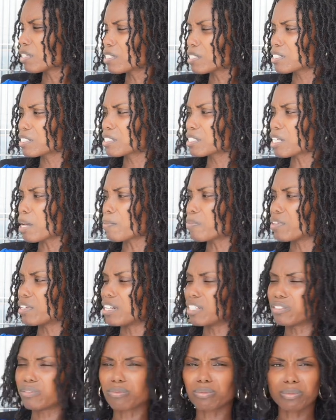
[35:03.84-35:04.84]
this is
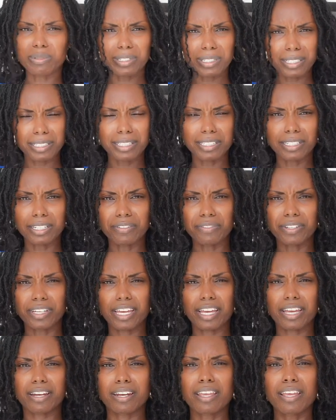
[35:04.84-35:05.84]
something that's really
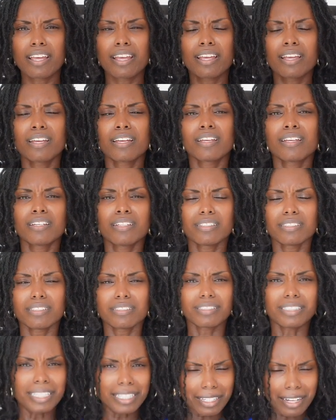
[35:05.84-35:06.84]
significant.
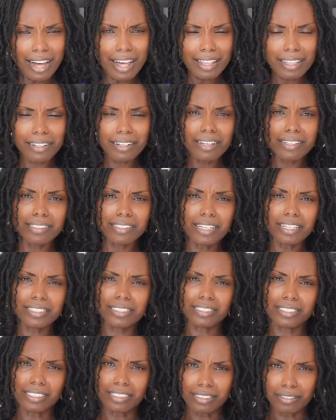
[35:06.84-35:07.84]

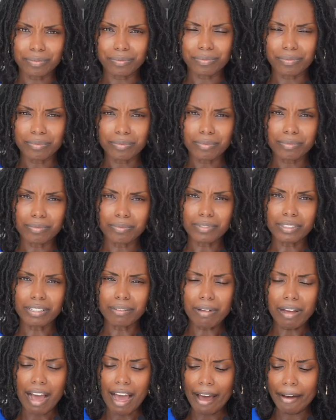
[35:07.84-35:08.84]
Decolonization
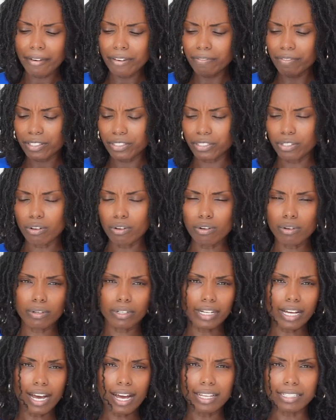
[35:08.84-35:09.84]
out of this
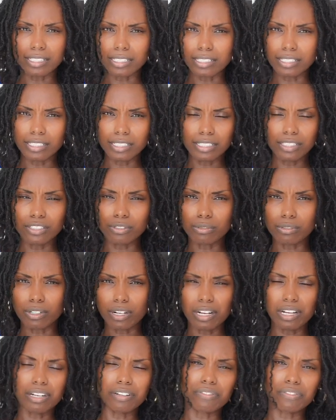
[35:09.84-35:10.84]
whole Gaza
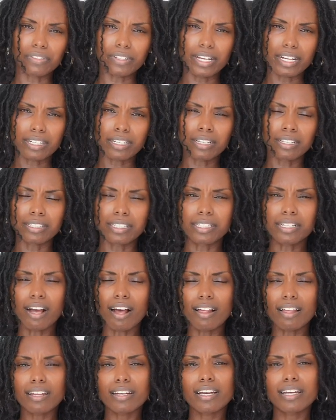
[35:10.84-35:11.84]
Israel conflict,
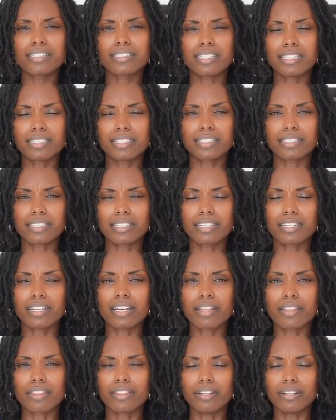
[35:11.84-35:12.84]

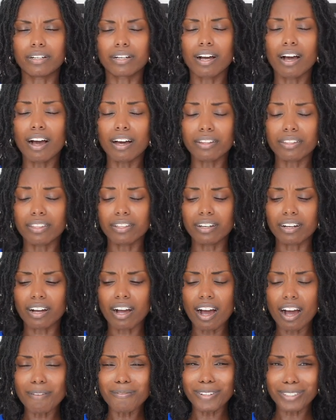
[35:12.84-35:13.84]
decolonization, the the
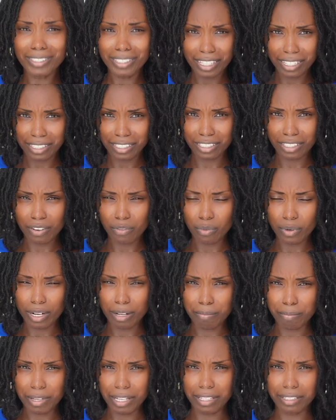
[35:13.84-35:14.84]
conversation of what
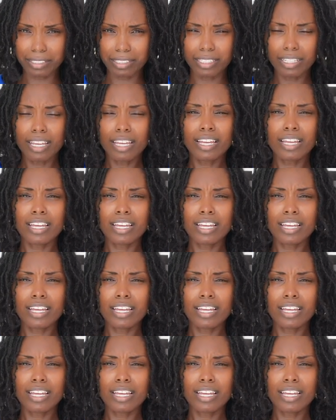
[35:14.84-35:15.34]
it means,